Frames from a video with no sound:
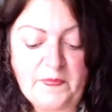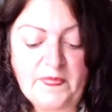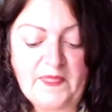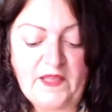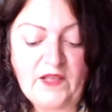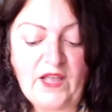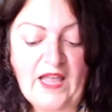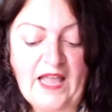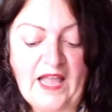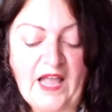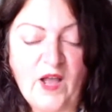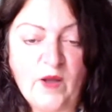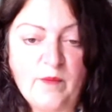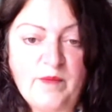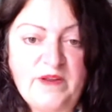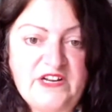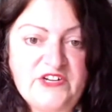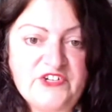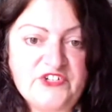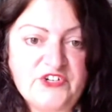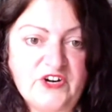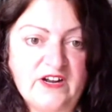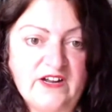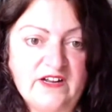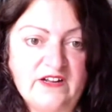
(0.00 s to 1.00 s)
how many
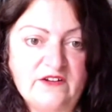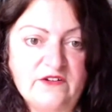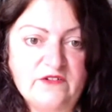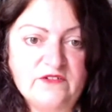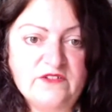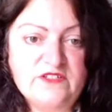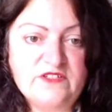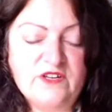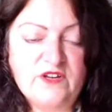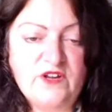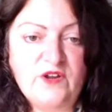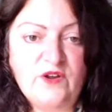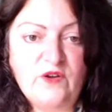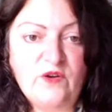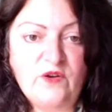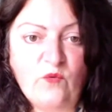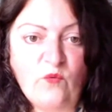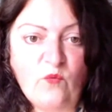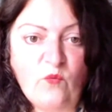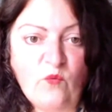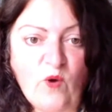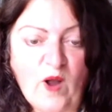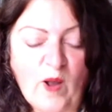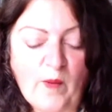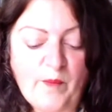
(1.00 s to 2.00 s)
trials,
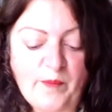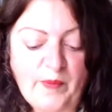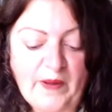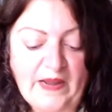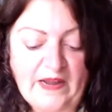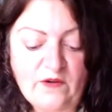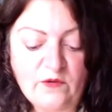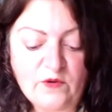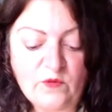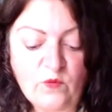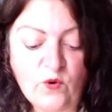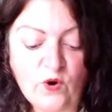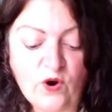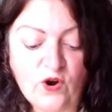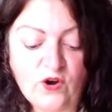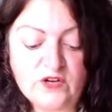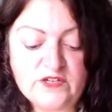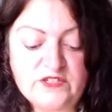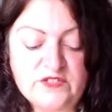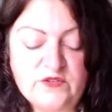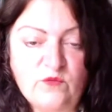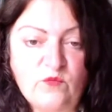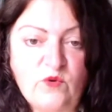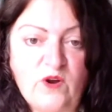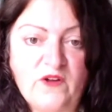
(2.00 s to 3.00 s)
about
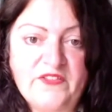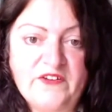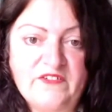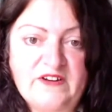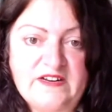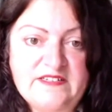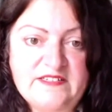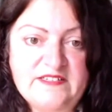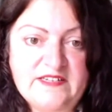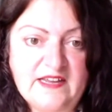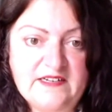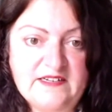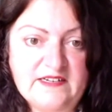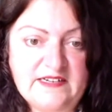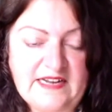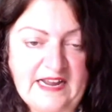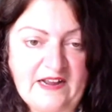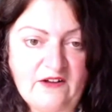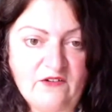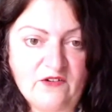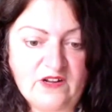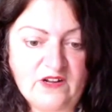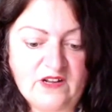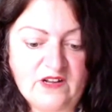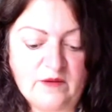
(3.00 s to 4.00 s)
what their intended
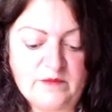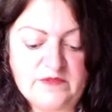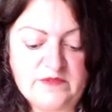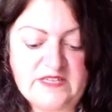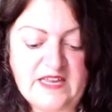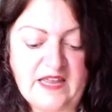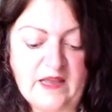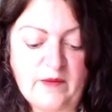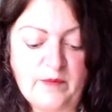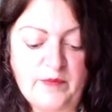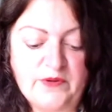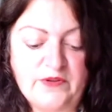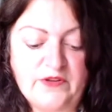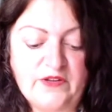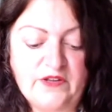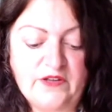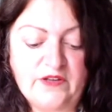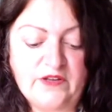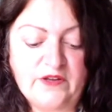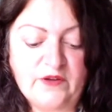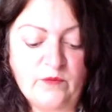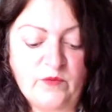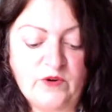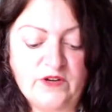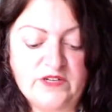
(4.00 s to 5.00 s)
outcomes
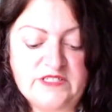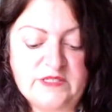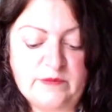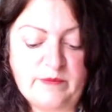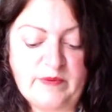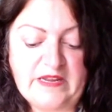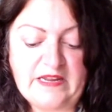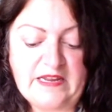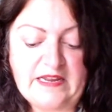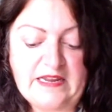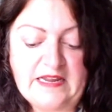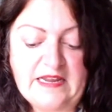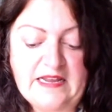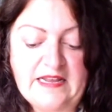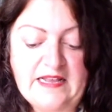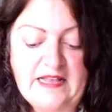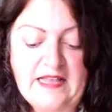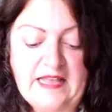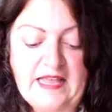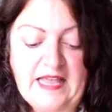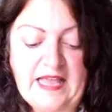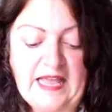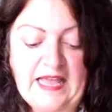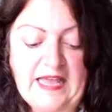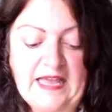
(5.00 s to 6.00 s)
were to be,
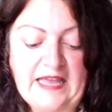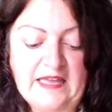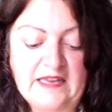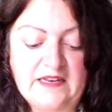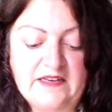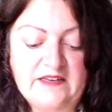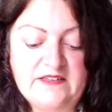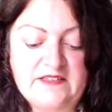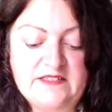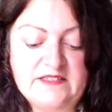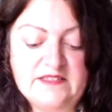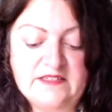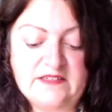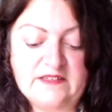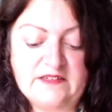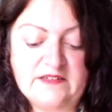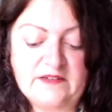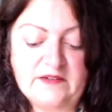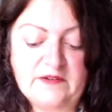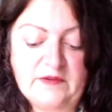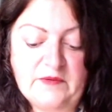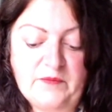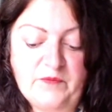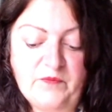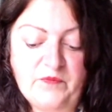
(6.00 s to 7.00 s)
and
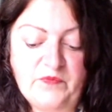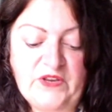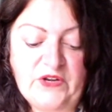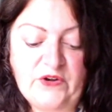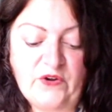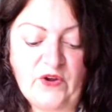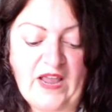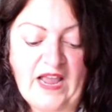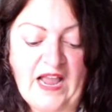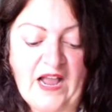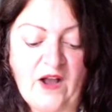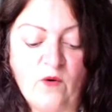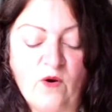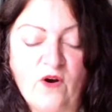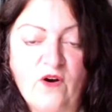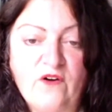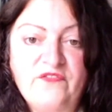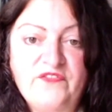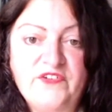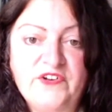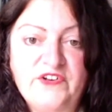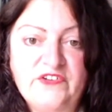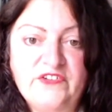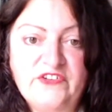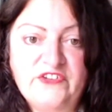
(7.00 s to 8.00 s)
how
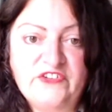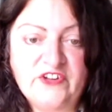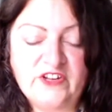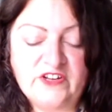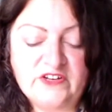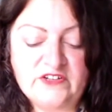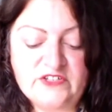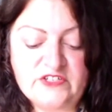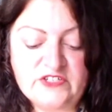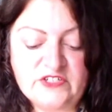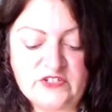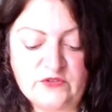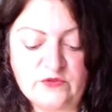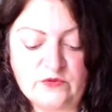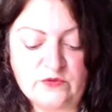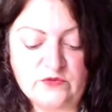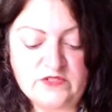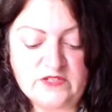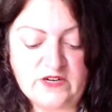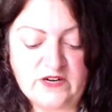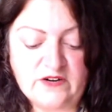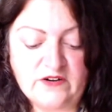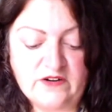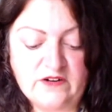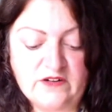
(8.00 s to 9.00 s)
often certain schools
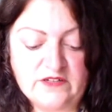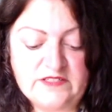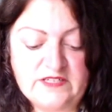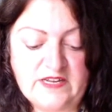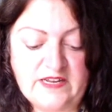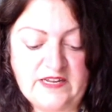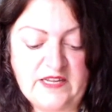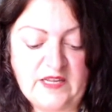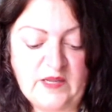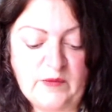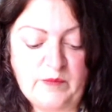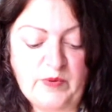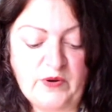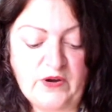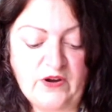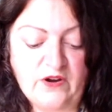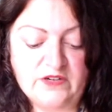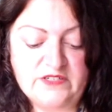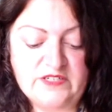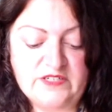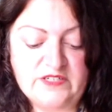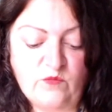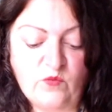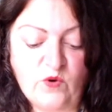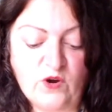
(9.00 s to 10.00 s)
are taking
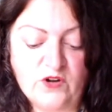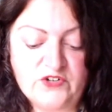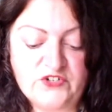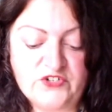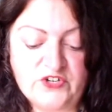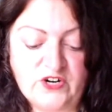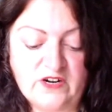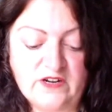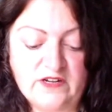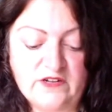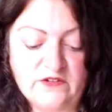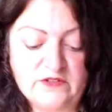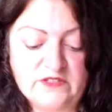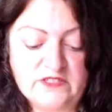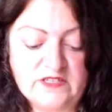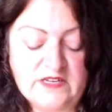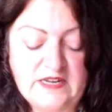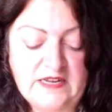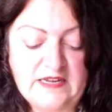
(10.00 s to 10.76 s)
part in what trials.